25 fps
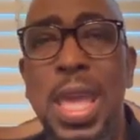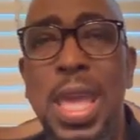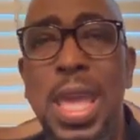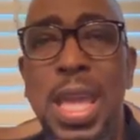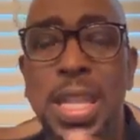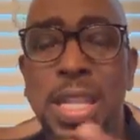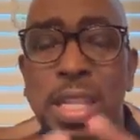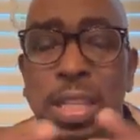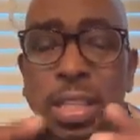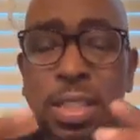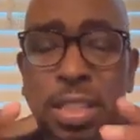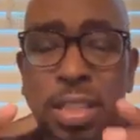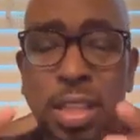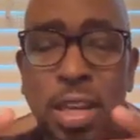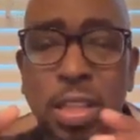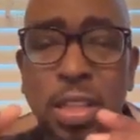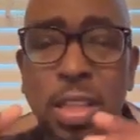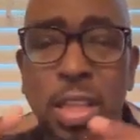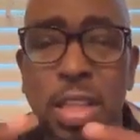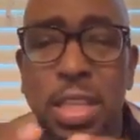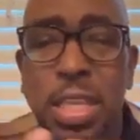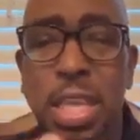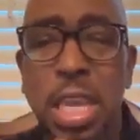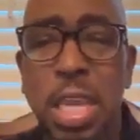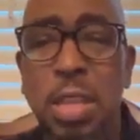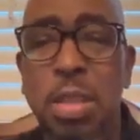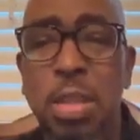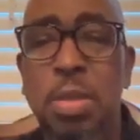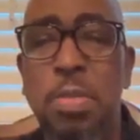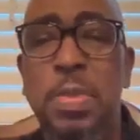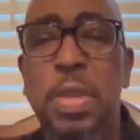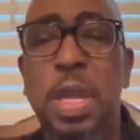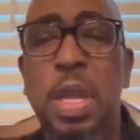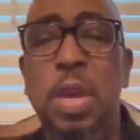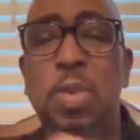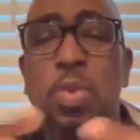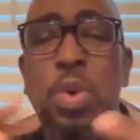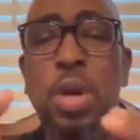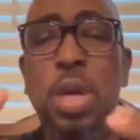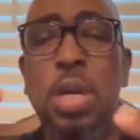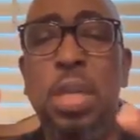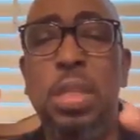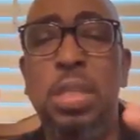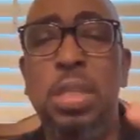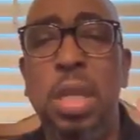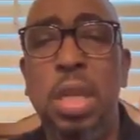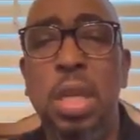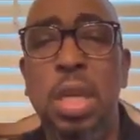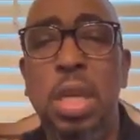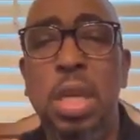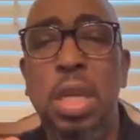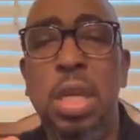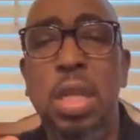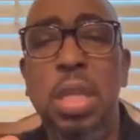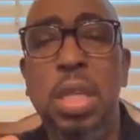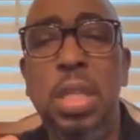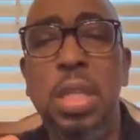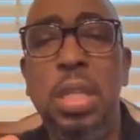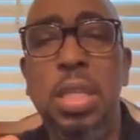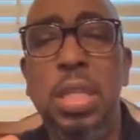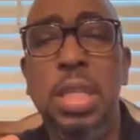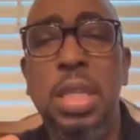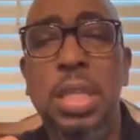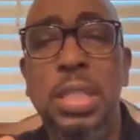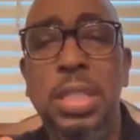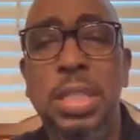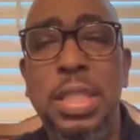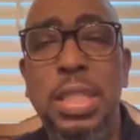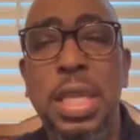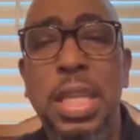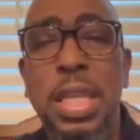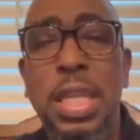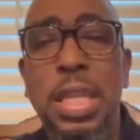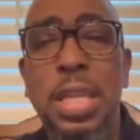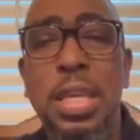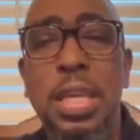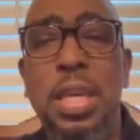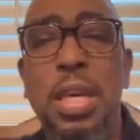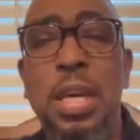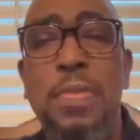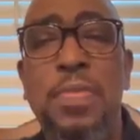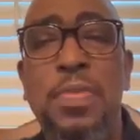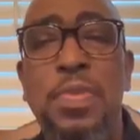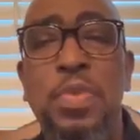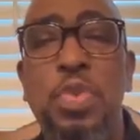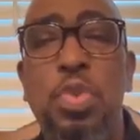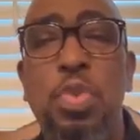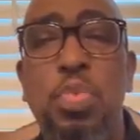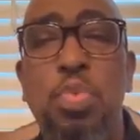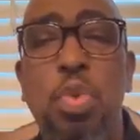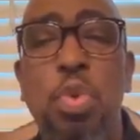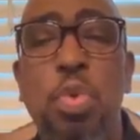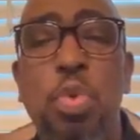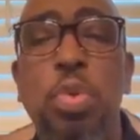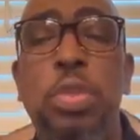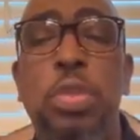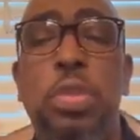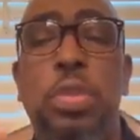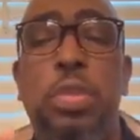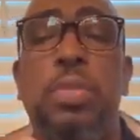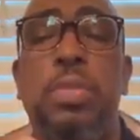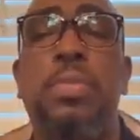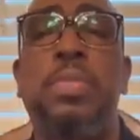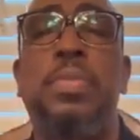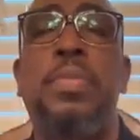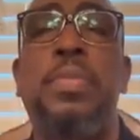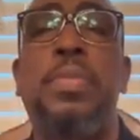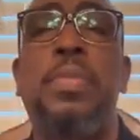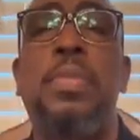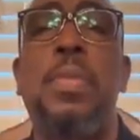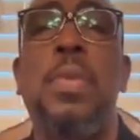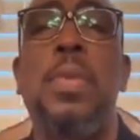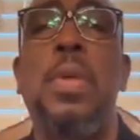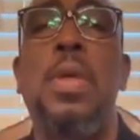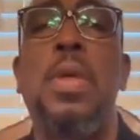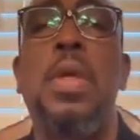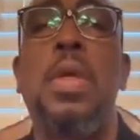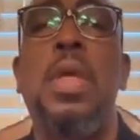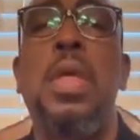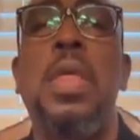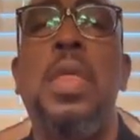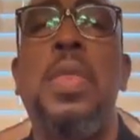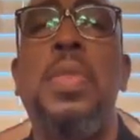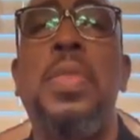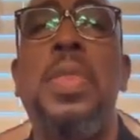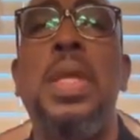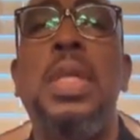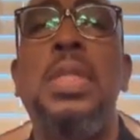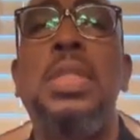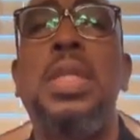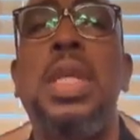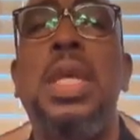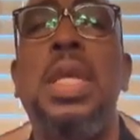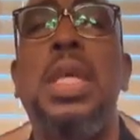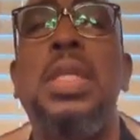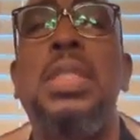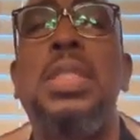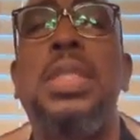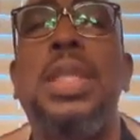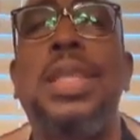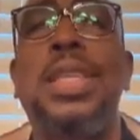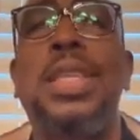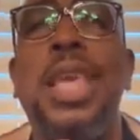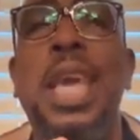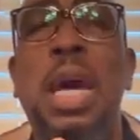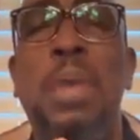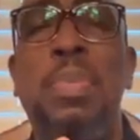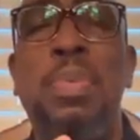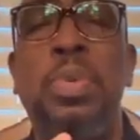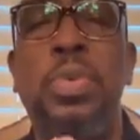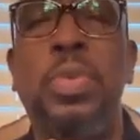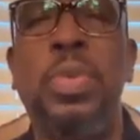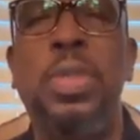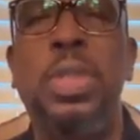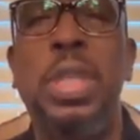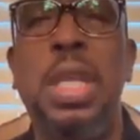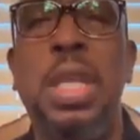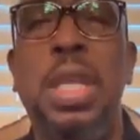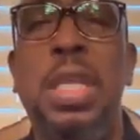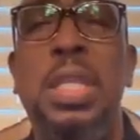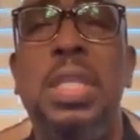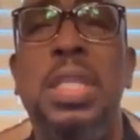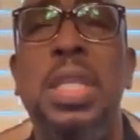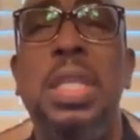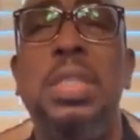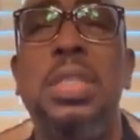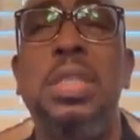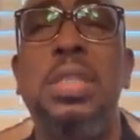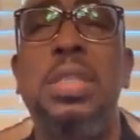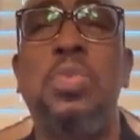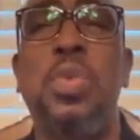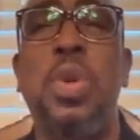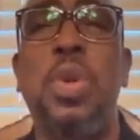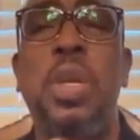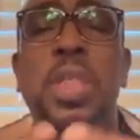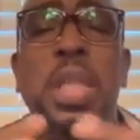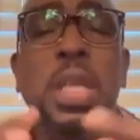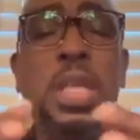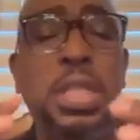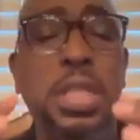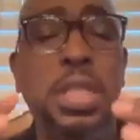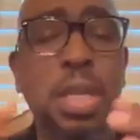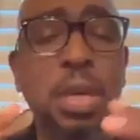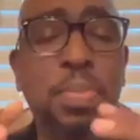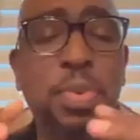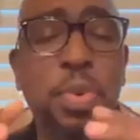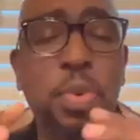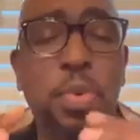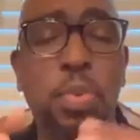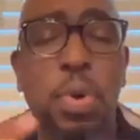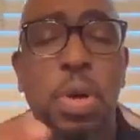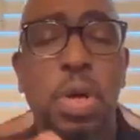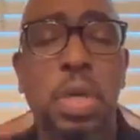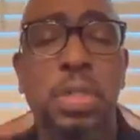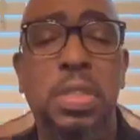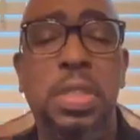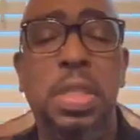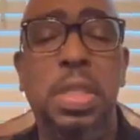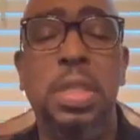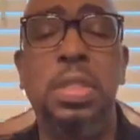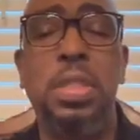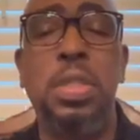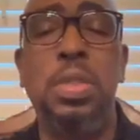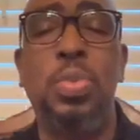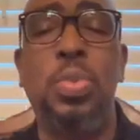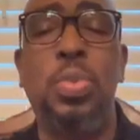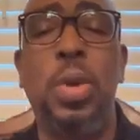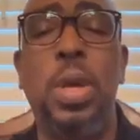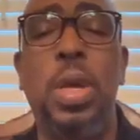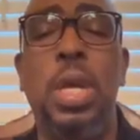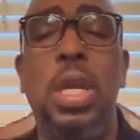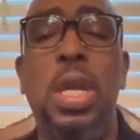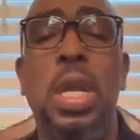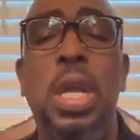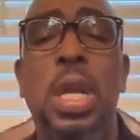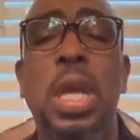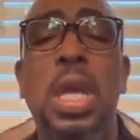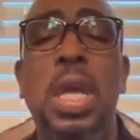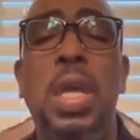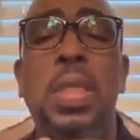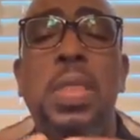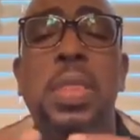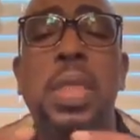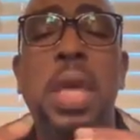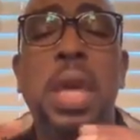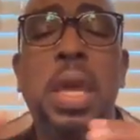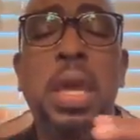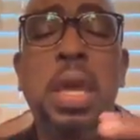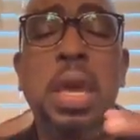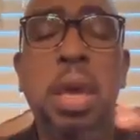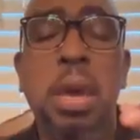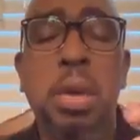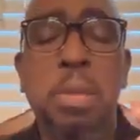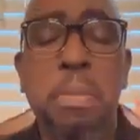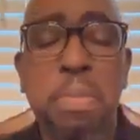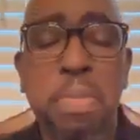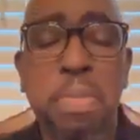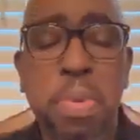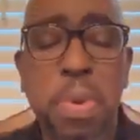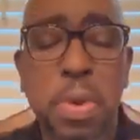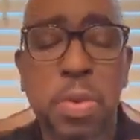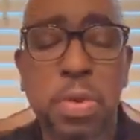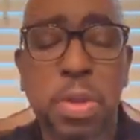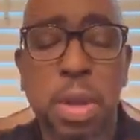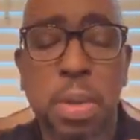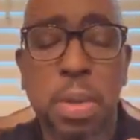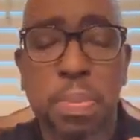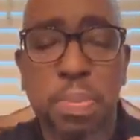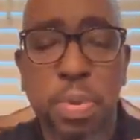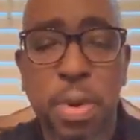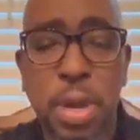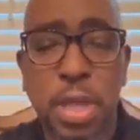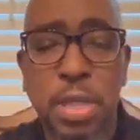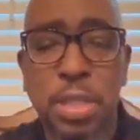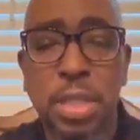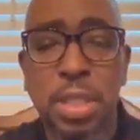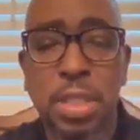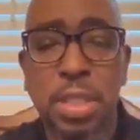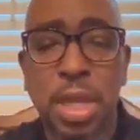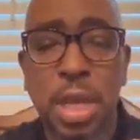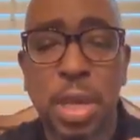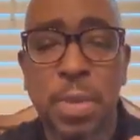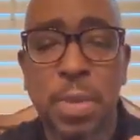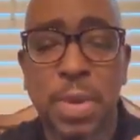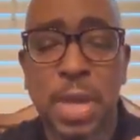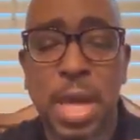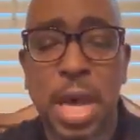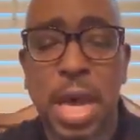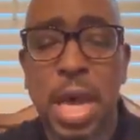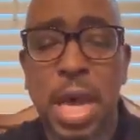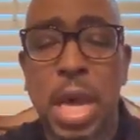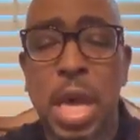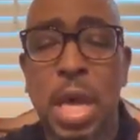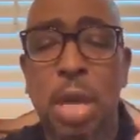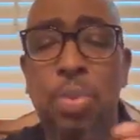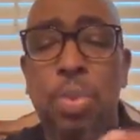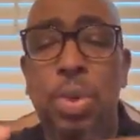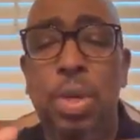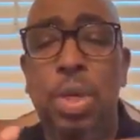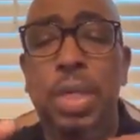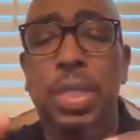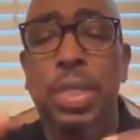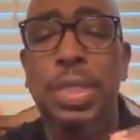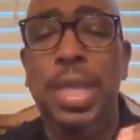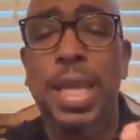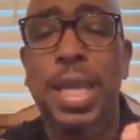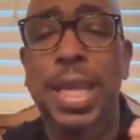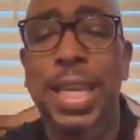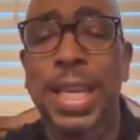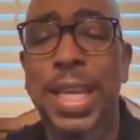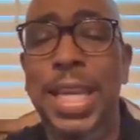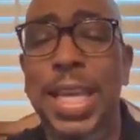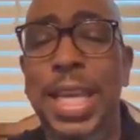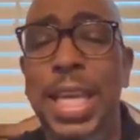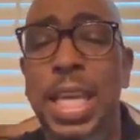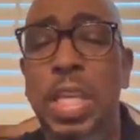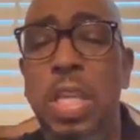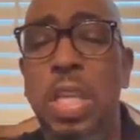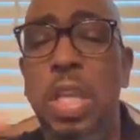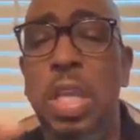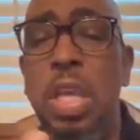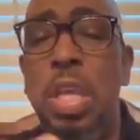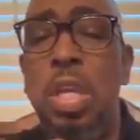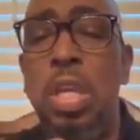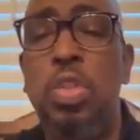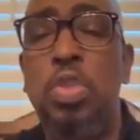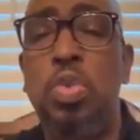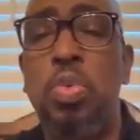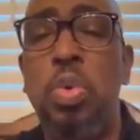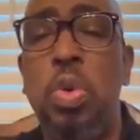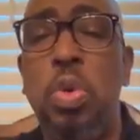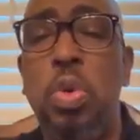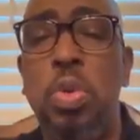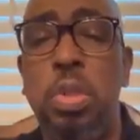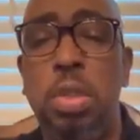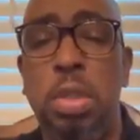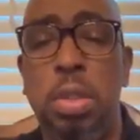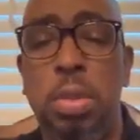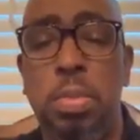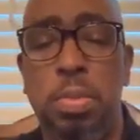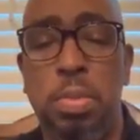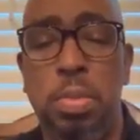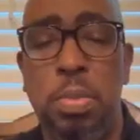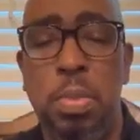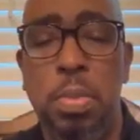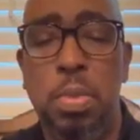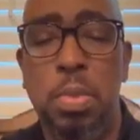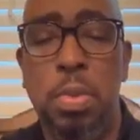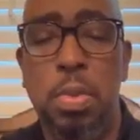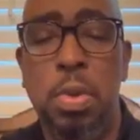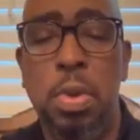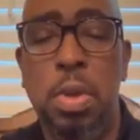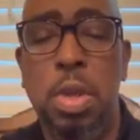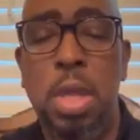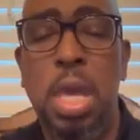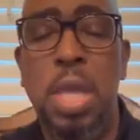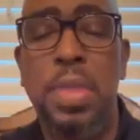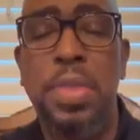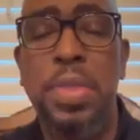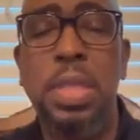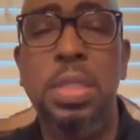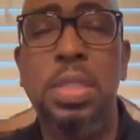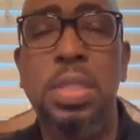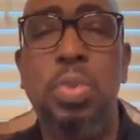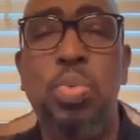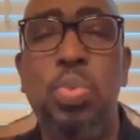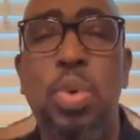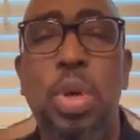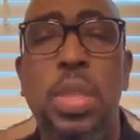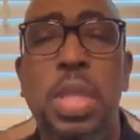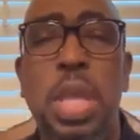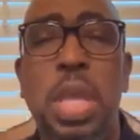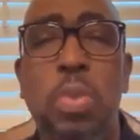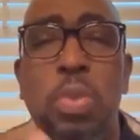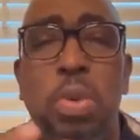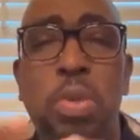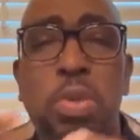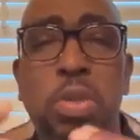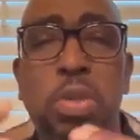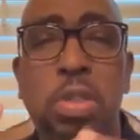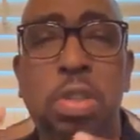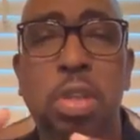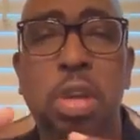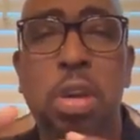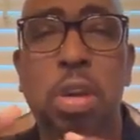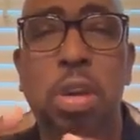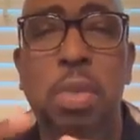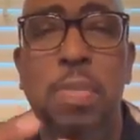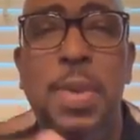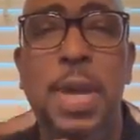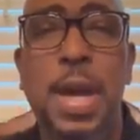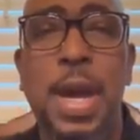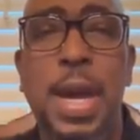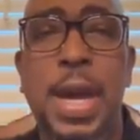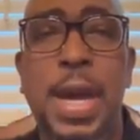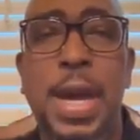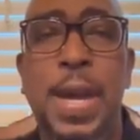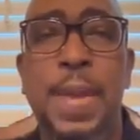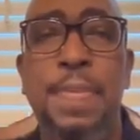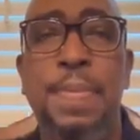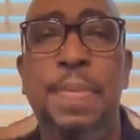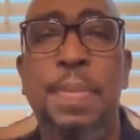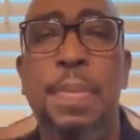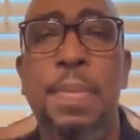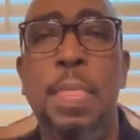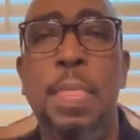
In the southern kingdom, there was the city of Jerusalem. This is the capital city. This is where the temple was. This is where they, the presence of God was in Jerusalem. This is where they will serve God.